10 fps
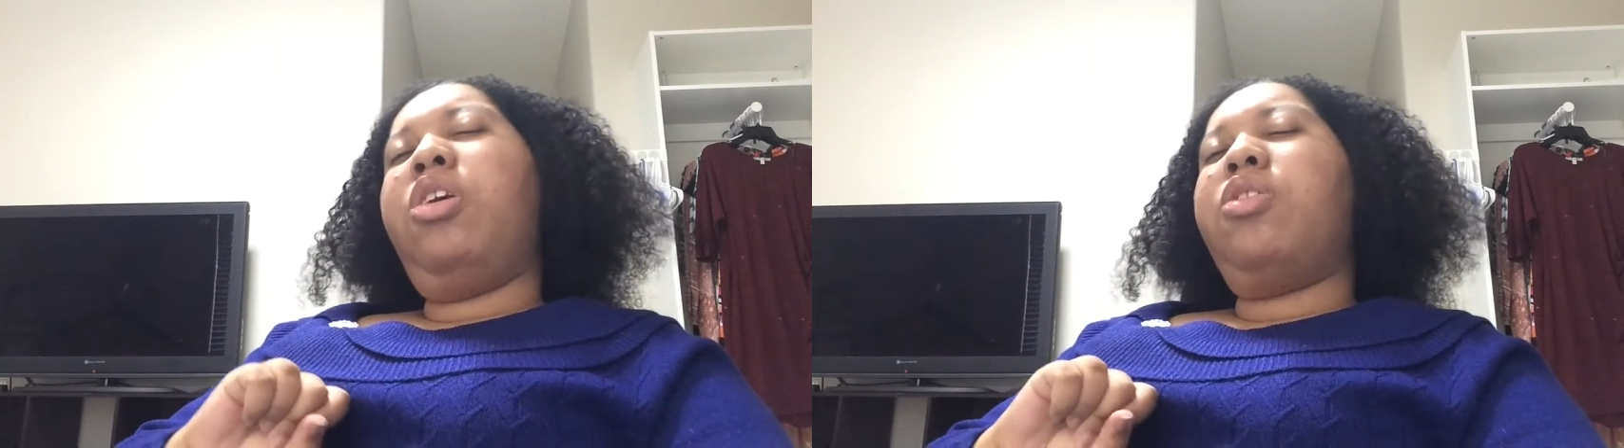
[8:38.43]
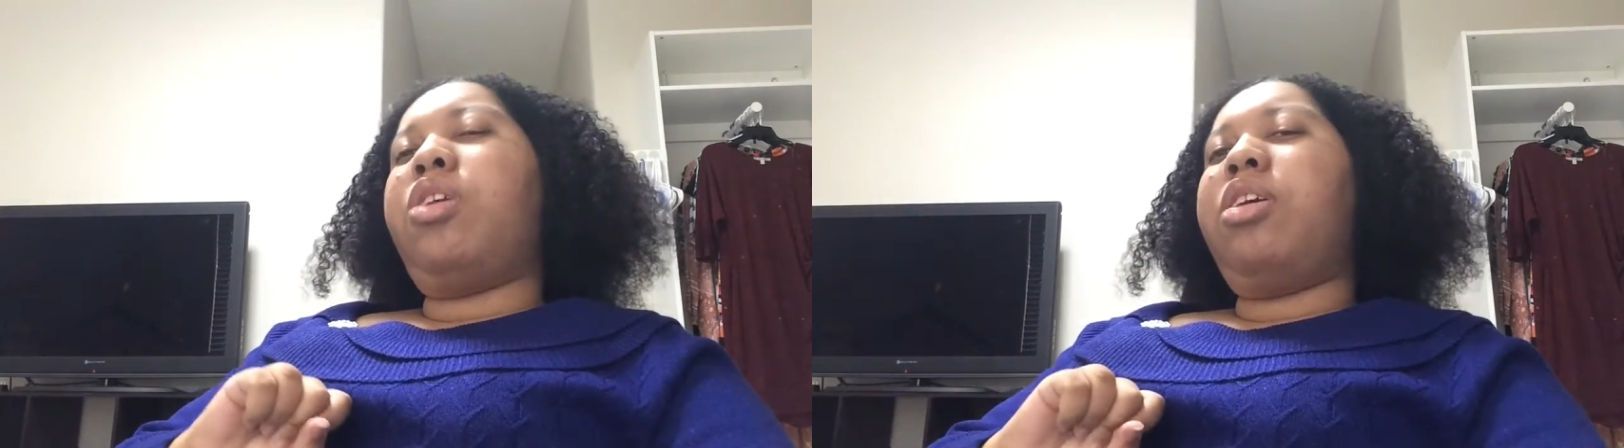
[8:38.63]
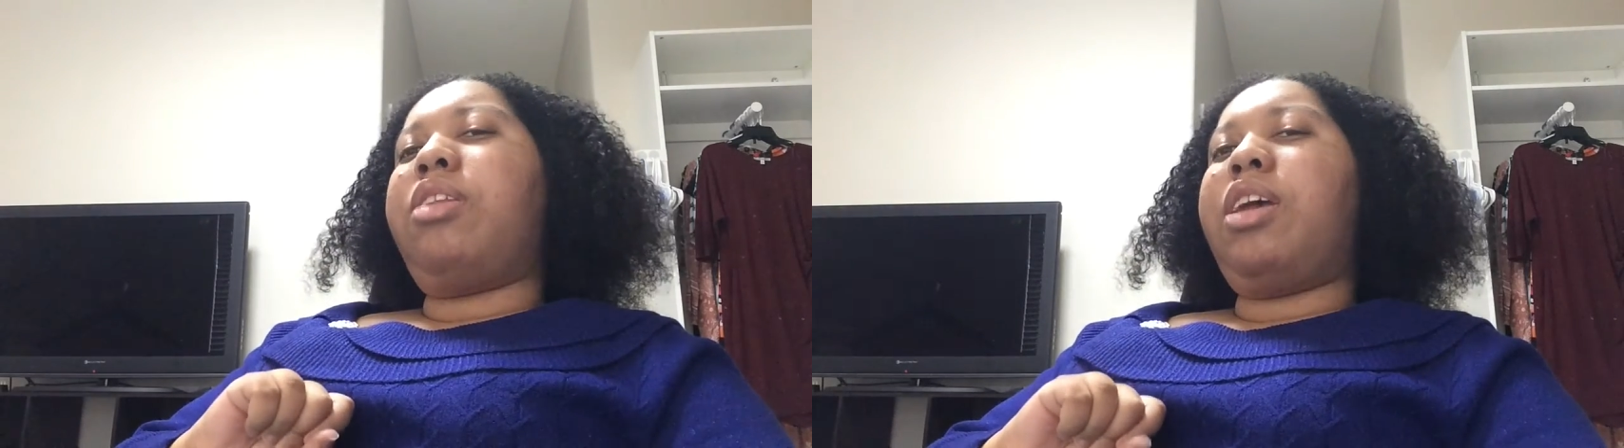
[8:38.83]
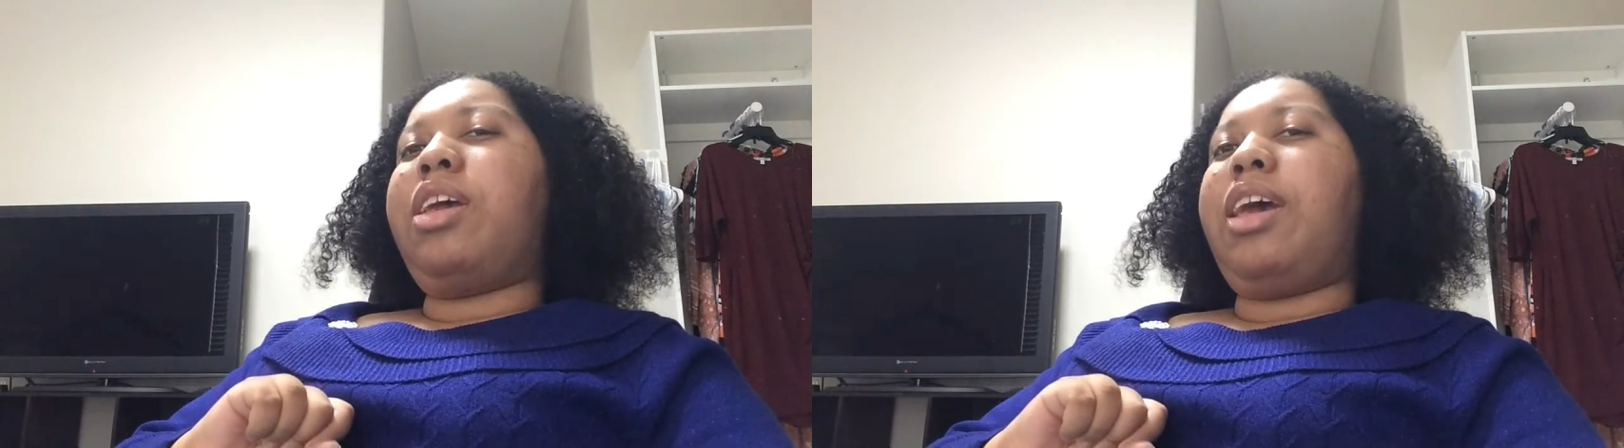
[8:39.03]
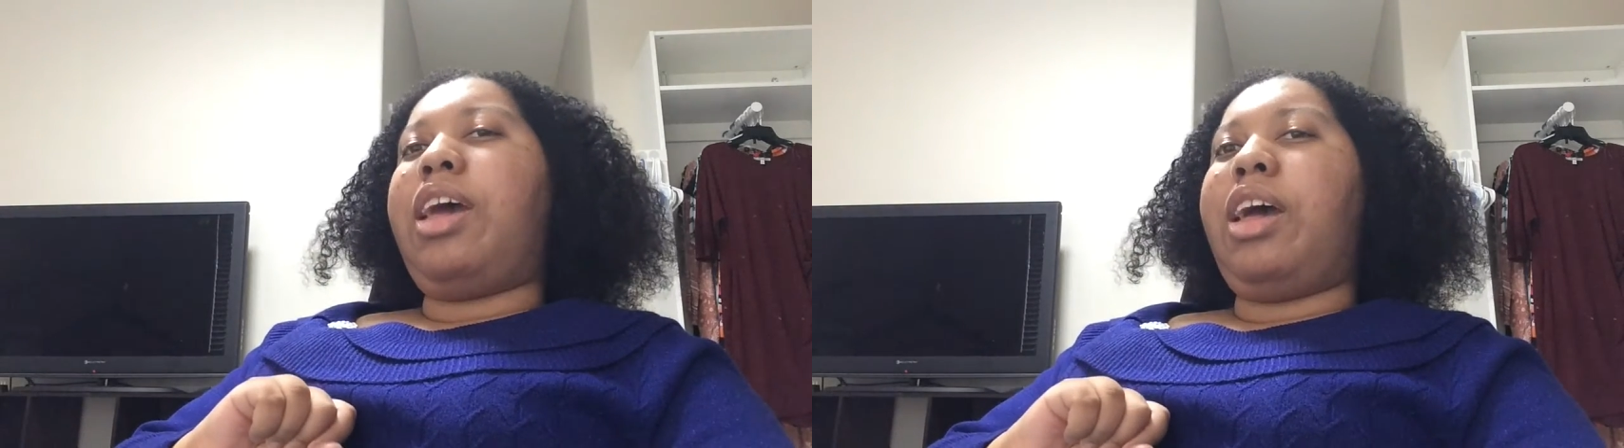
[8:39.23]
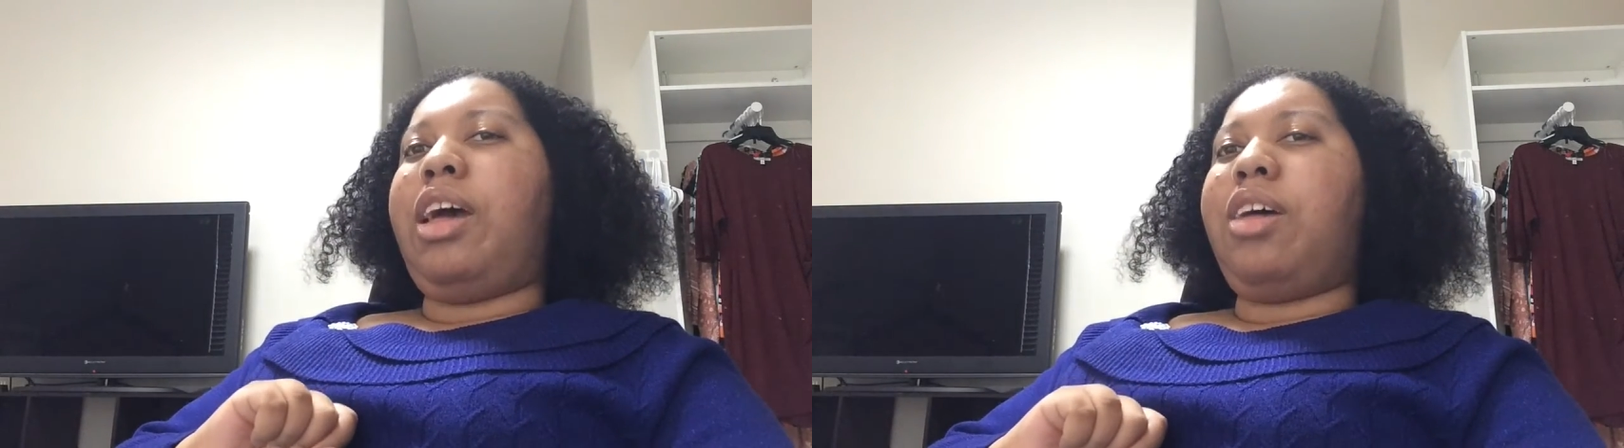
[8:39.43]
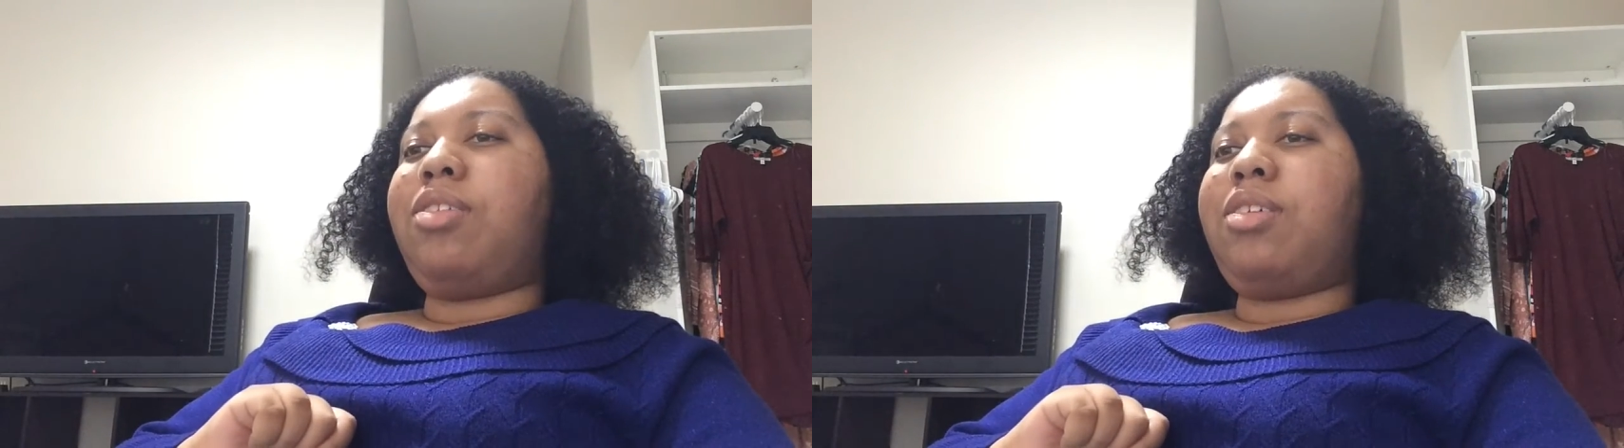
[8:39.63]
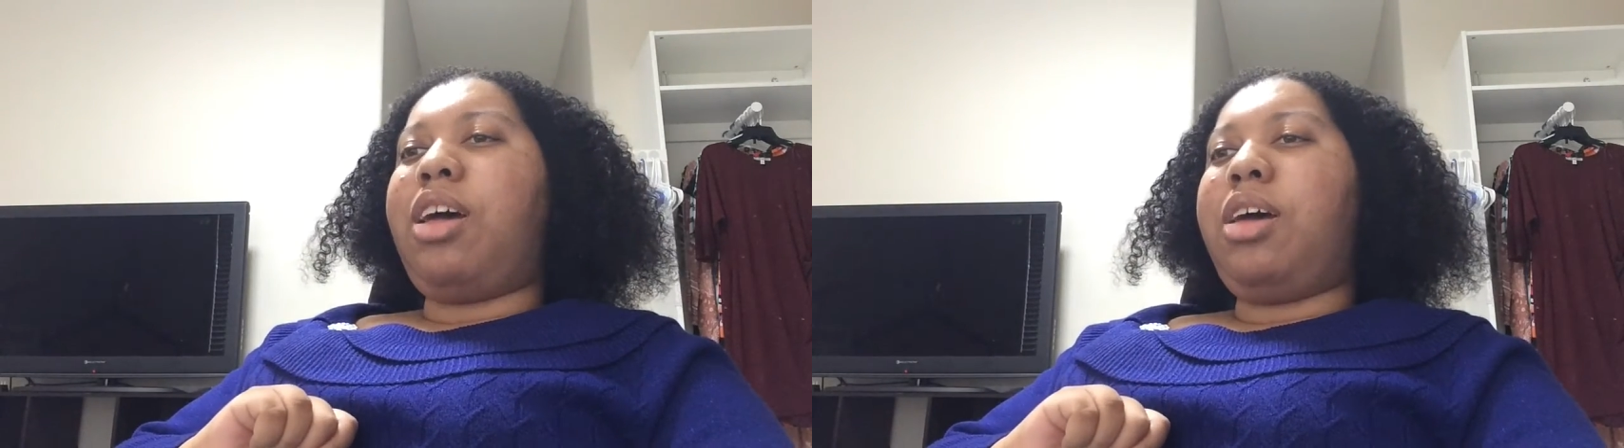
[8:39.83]
So I think it
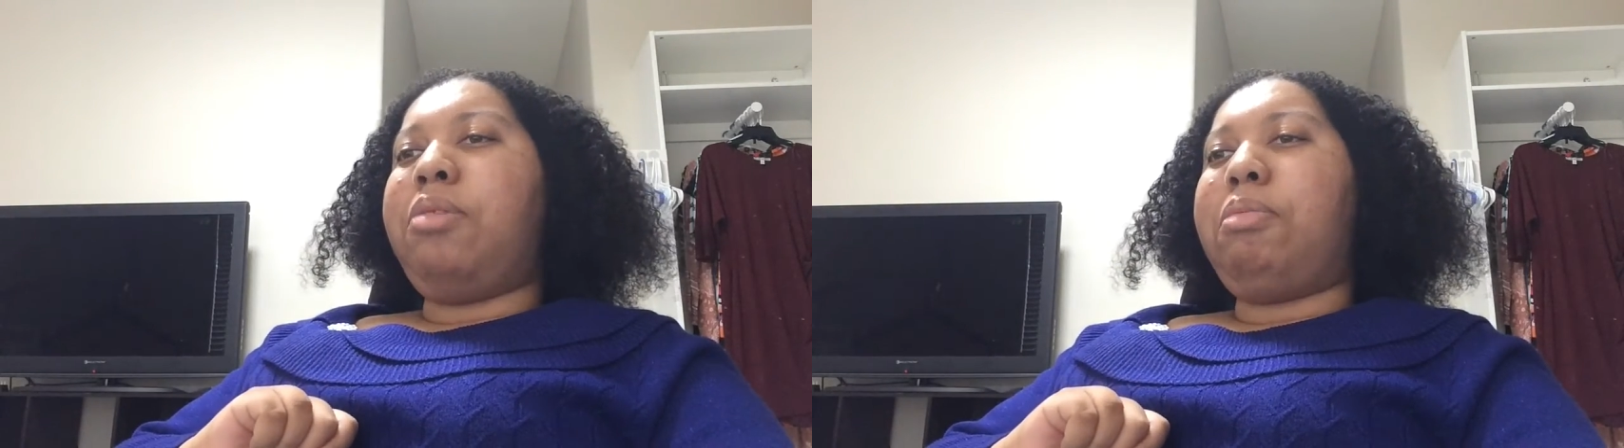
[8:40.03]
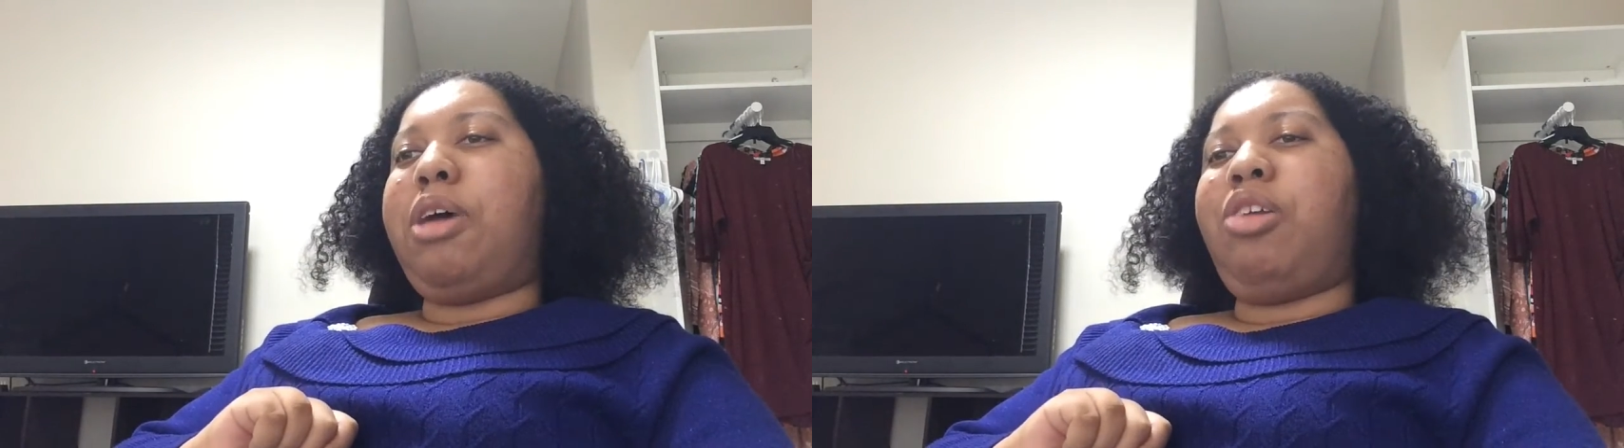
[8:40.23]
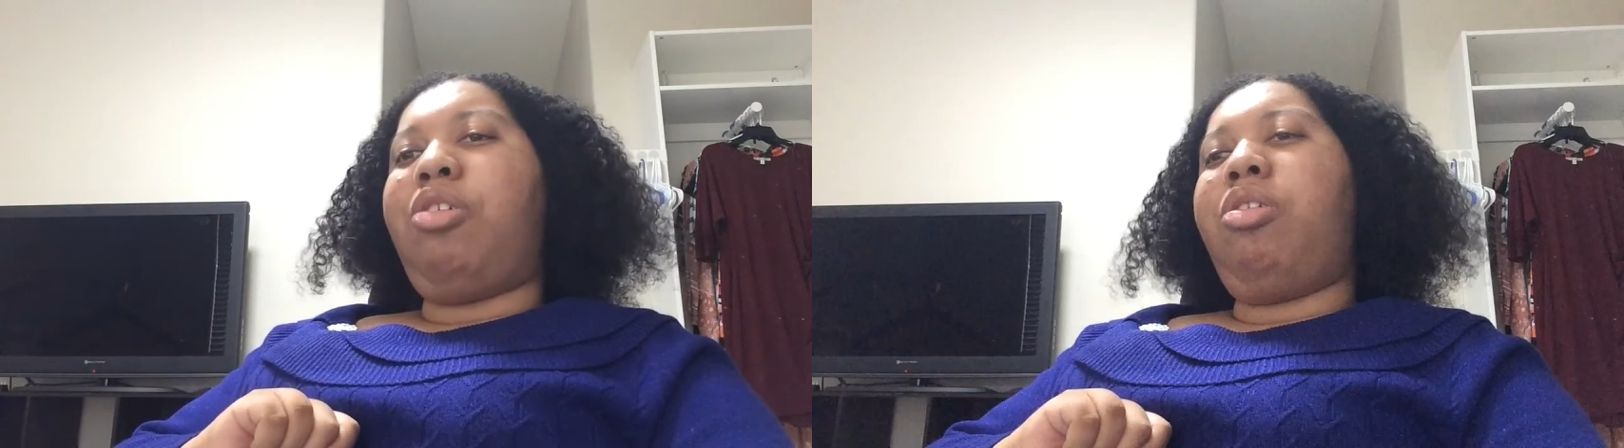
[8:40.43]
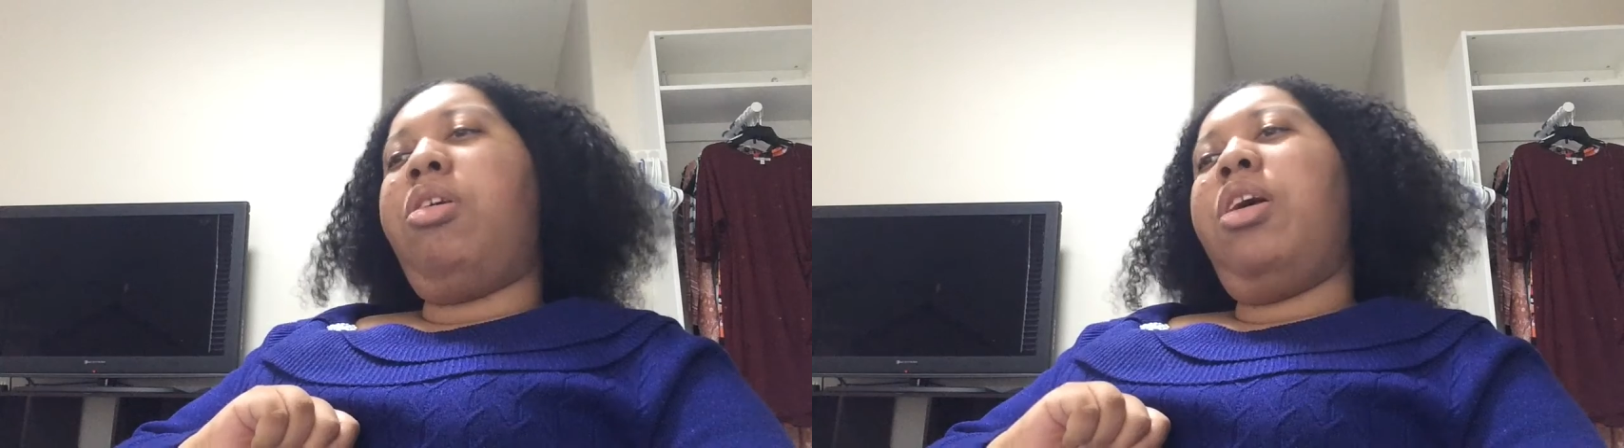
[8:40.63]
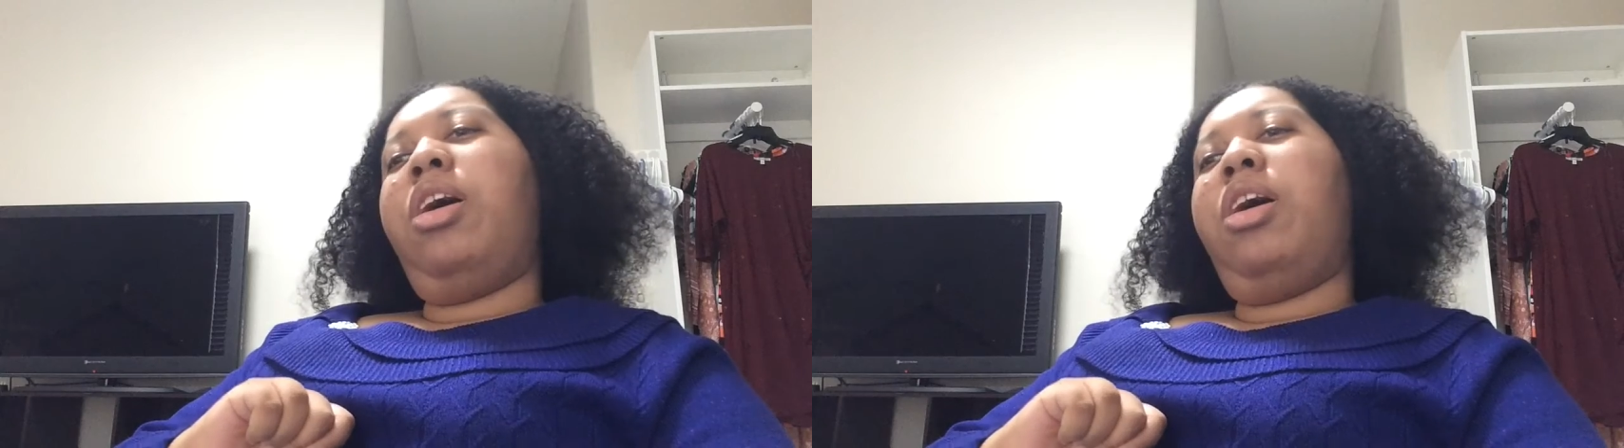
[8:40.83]
has gotten better.